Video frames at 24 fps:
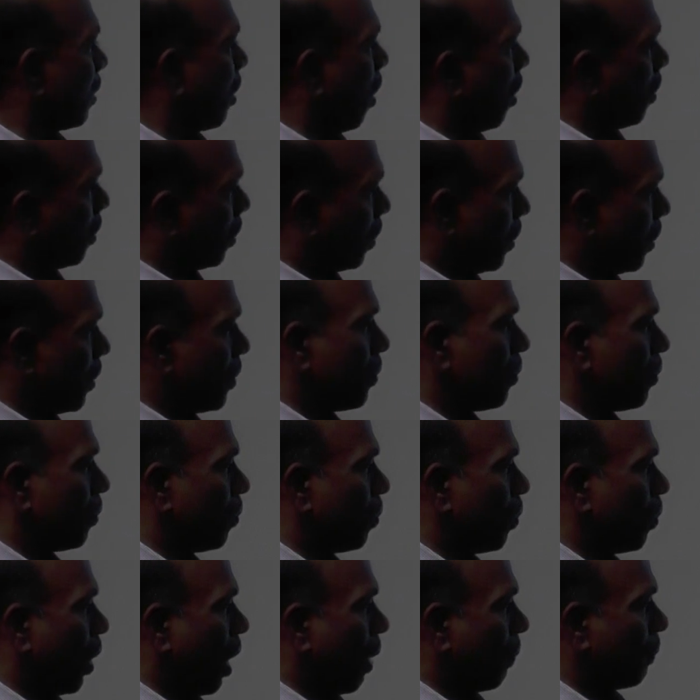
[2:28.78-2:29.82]

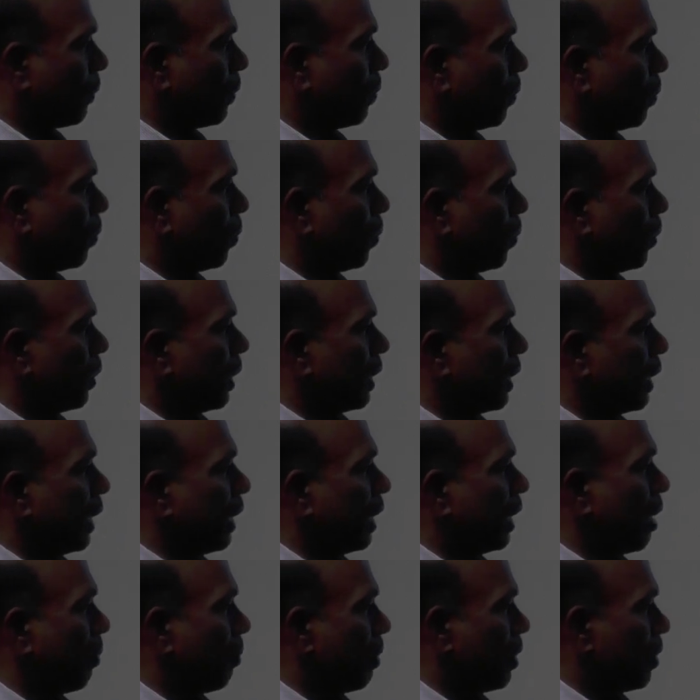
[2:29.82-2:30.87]
continue up to
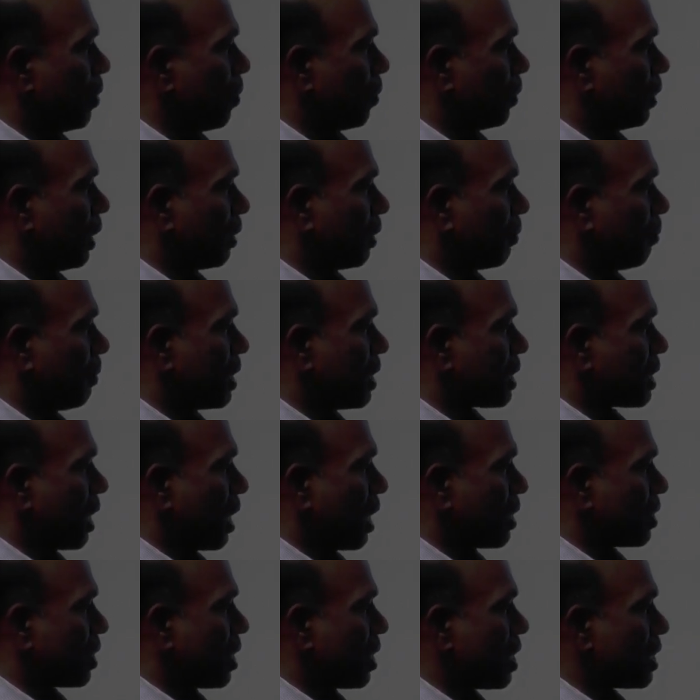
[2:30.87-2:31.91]
EW, that means
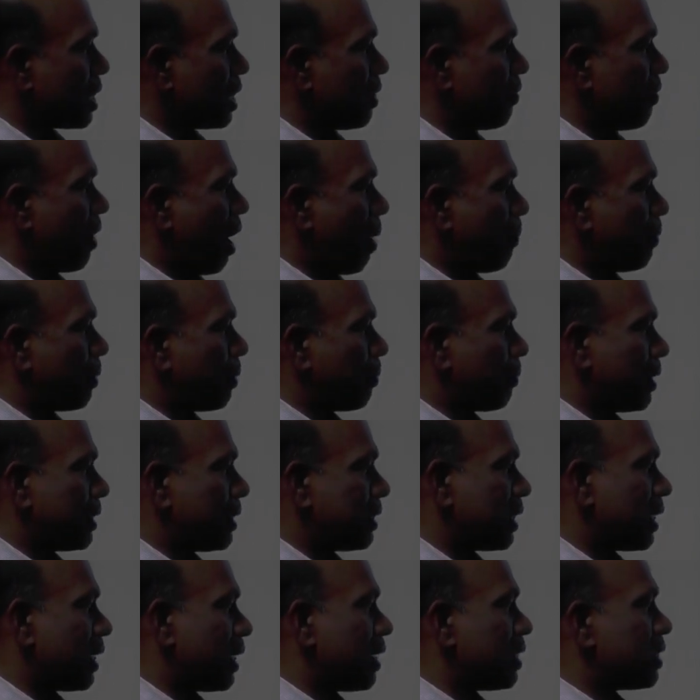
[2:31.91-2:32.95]
saturated vapor
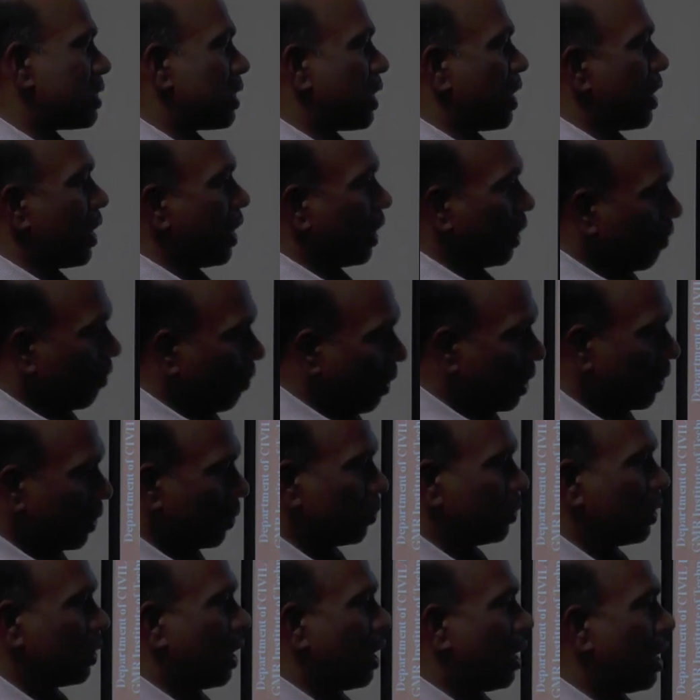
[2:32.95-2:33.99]
pressure is equal
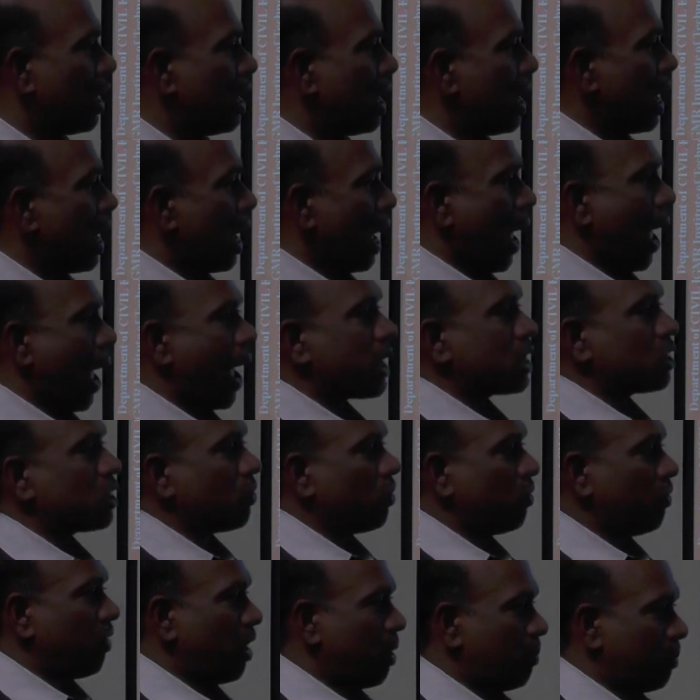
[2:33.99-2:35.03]
to the
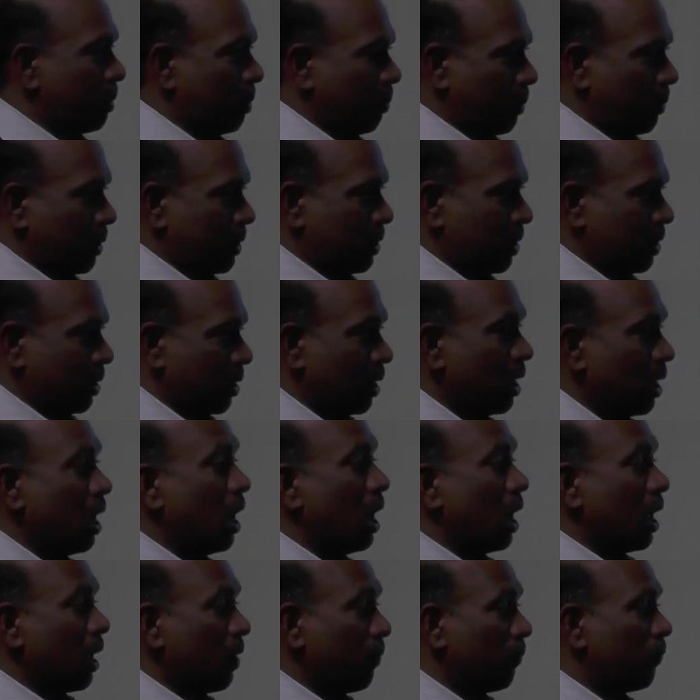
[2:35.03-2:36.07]
actual vapor pressure.
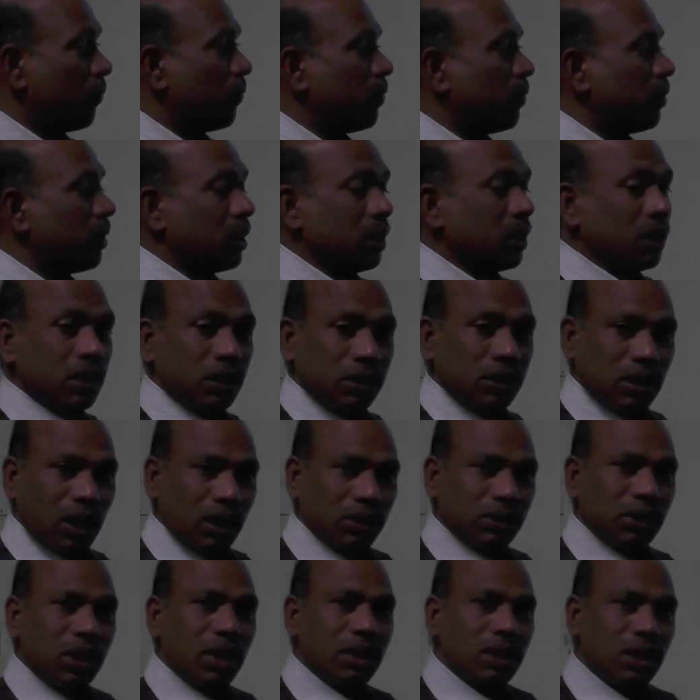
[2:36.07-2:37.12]
If
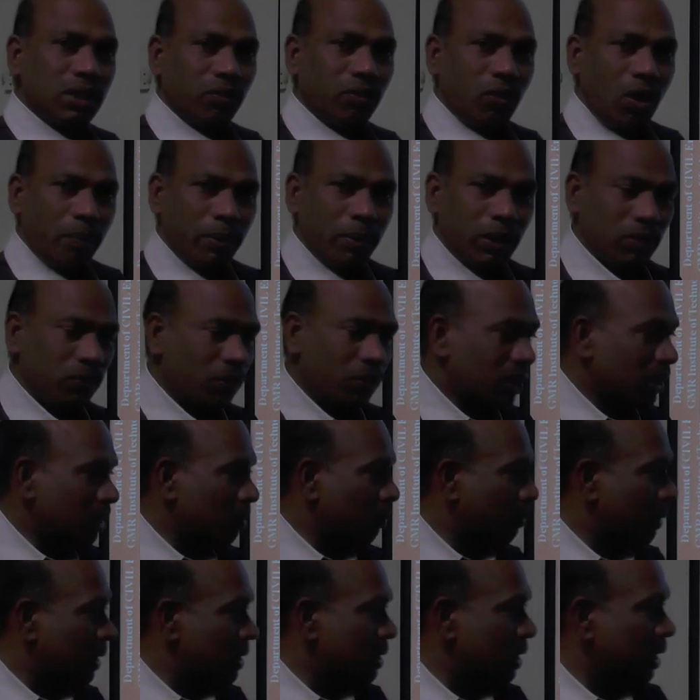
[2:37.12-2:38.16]
saturated water
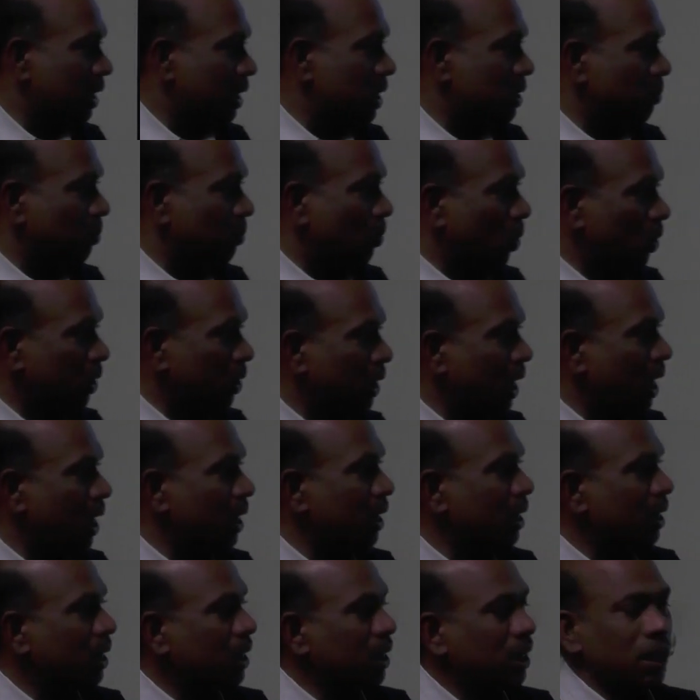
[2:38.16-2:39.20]
pressure is more
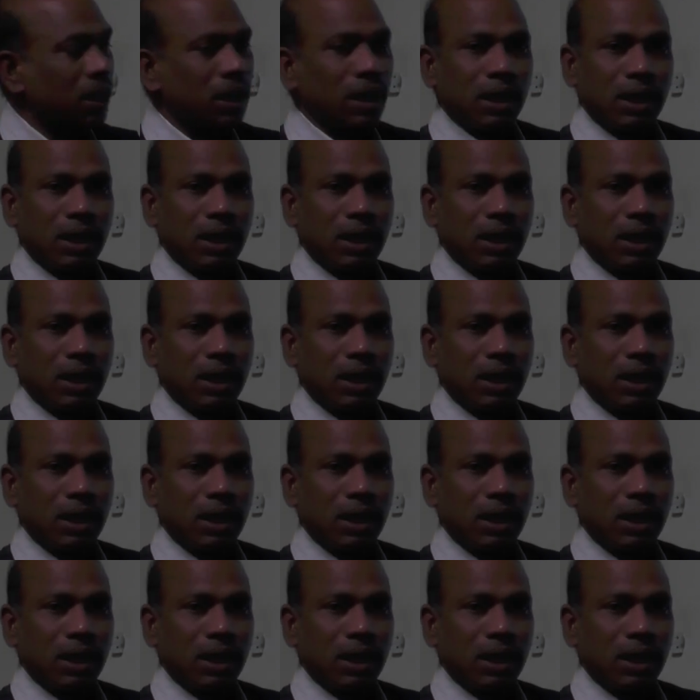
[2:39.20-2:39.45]
than